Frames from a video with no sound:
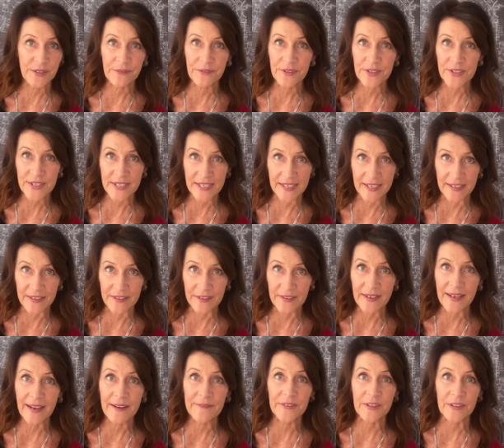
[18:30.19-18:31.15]
routine,
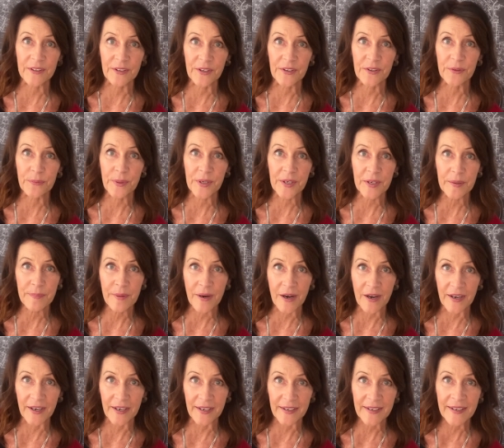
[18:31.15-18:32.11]
you have to learn where to
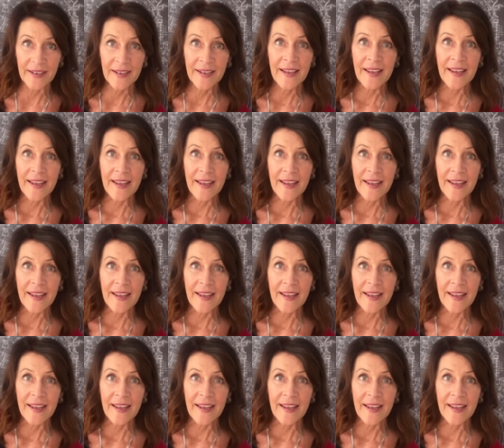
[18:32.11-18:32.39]
park,